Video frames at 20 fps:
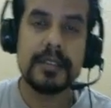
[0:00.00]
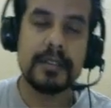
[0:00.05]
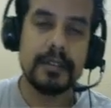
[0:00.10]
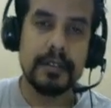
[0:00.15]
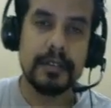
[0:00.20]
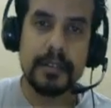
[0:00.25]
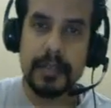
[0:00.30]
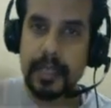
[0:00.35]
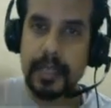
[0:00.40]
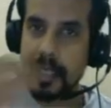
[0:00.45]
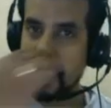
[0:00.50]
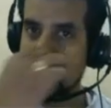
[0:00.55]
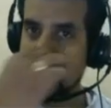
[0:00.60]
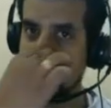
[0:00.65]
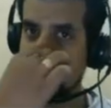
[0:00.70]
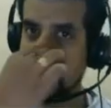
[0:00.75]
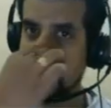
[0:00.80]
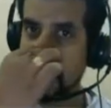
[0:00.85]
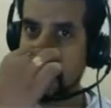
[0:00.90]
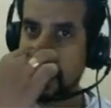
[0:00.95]

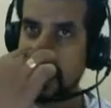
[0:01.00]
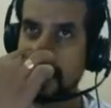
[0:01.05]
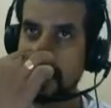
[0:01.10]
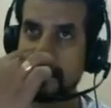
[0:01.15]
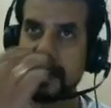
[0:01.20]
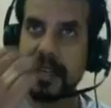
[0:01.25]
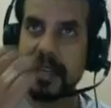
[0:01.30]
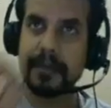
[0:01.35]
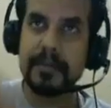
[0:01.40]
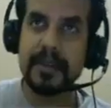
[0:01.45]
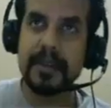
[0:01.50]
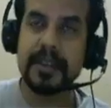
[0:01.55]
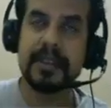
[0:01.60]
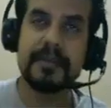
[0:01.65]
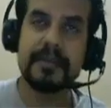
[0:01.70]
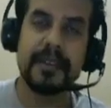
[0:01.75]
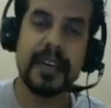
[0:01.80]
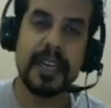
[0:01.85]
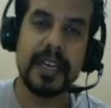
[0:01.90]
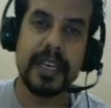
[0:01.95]
So like if
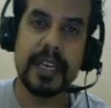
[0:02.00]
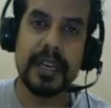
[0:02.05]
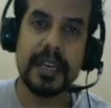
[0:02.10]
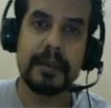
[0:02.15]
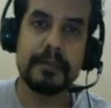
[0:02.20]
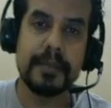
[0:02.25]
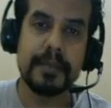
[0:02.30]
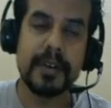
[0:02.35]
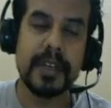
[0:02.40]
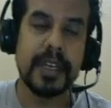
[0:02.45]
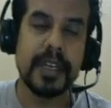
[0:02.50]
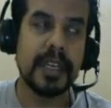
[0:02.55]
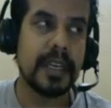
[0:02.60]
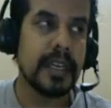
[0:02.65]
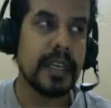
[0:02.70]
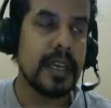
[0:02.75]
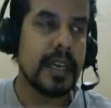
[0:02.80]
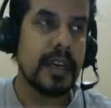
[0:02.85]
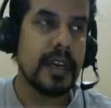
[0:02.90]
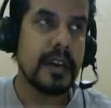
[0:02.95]
I am
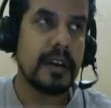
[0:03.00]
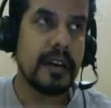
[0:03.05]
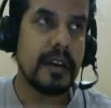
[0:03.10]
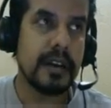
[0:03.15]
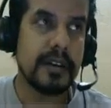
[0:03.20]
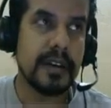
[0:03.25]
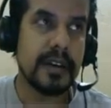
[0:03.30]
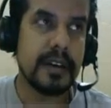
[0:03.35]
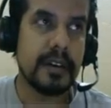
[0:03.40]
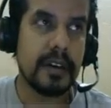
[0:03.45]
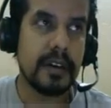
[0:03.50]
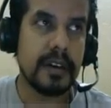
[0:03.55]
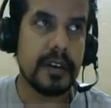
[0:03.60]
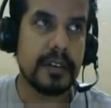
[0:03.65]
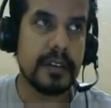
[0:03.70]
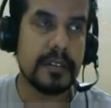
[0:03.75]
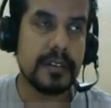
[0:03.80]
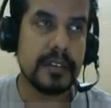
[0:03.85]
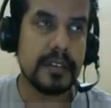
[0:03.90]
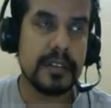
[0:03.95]
putting
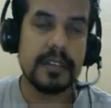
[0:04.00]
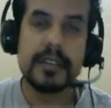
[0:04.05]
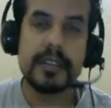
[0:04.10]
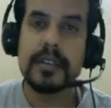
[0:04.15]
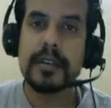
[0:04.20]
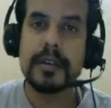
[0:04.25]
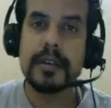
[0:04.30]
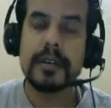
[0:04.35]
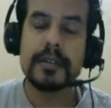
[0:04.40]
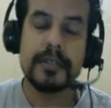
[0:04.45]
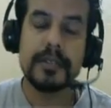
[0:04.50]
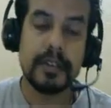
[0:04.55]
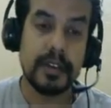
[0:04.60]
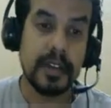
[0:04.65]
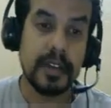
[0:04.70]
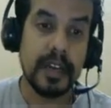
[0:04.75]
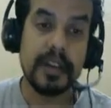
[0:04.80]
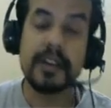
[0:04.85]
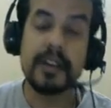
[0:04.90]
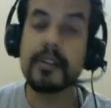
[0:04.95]
$100
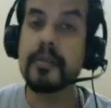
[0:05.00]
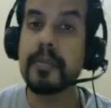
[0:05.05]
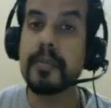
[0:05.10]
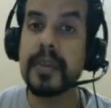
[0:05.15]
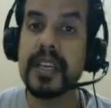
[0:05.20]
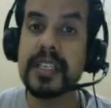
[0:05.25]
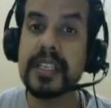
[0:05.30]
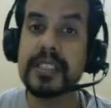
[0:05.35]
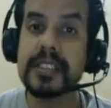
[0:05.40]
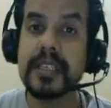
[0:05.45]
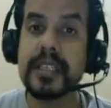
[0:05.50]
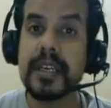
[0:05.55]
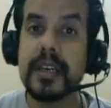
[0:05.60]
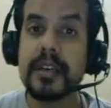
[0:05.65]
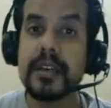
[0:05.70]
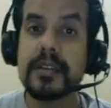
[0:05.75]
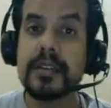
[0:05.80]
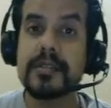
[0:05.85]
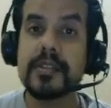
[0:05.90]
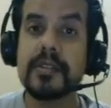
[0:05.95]
rupees,
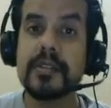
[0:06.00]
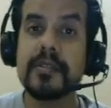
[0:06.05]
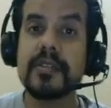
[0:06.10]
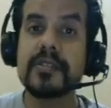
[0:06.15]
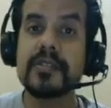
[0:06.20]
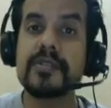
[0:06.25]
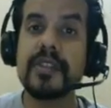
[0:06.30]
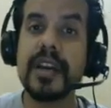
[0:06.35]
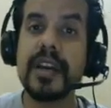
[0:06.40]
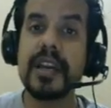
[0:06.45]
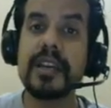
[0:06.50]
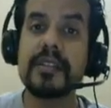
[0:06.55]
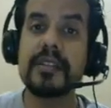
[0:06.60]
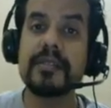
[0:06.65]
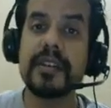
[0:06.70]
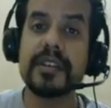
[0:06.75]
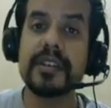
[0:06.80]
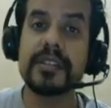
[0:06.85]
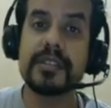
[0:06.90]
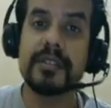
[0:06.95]
so it will try
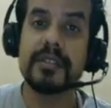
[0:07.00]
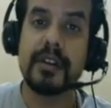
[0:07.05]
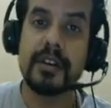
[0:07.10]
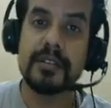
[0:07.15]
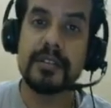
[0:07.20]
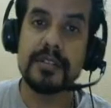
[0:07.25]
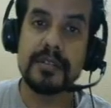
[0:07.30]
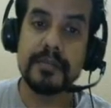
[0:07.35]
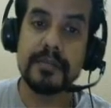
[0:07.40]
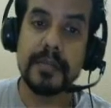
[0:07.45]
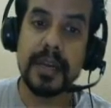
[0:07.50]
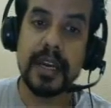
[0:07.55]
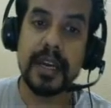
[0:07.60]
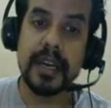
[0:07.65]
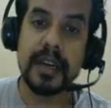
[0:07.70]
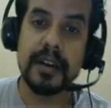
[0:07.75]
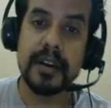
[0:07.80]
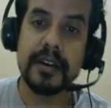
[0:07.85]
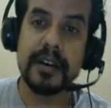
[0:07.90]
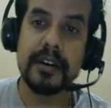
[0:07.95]
to exhaust
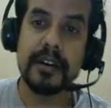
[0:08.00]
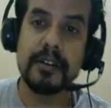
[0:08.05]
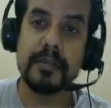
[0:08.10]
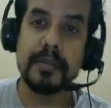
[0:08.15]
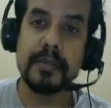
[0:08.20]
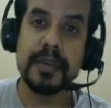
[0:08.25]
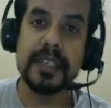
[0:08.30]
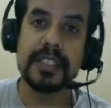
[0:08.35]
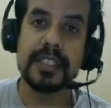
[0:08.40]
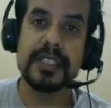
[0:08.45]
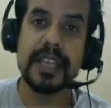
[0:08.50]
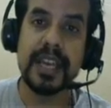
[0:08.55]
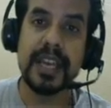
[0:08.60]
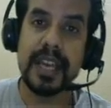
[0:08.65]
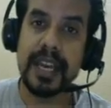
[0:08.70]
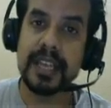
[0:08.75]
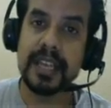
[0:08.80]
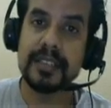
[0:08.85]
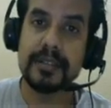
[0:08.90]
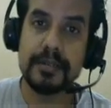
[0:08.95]
my 100 rupees
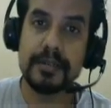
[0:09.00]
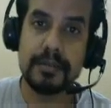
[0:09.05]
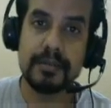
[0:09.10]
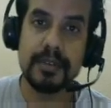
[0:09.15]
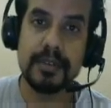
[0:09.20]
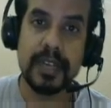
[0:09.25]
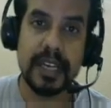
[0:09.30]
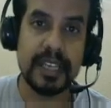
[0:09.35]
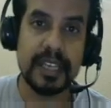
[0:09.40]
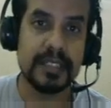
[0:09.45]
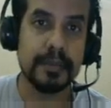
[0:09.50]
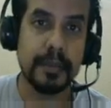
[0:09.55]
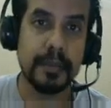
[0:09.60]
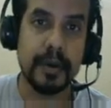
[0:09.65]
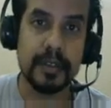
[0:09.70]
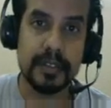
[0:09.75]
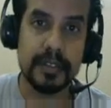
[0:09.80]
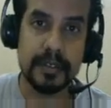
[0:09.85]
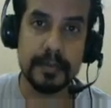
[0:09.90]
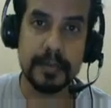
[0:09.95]
as soon as
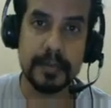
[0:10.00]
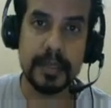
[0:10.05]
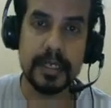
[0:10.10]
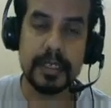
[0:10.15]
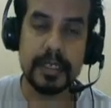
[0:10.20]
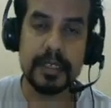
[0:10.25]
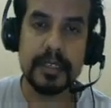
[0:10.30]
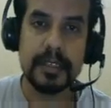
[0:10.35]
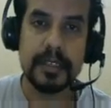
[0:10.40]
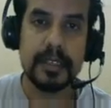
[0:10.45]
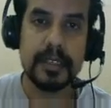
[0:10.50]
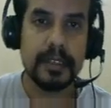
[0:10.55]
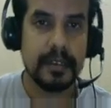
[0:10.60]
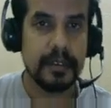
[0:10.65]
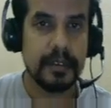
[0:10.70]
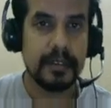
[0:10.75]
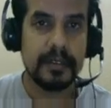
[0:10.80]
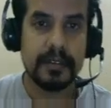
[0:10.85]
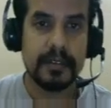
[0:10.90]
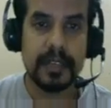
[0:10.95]
possible,
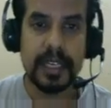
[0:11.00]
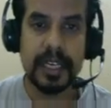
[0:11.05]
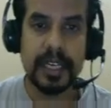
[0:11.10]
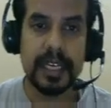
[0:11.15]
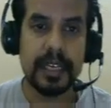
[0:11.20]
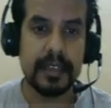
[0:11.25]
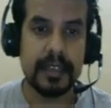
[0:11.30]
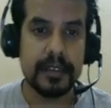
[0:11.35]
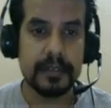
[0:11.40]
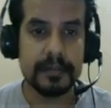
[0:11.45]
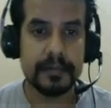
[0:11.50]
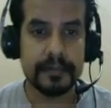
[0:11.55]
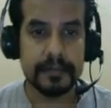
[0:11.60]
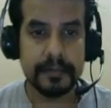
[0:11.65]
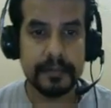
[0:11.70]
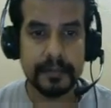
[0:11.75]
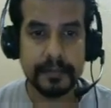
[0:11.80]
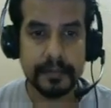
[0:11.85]
right?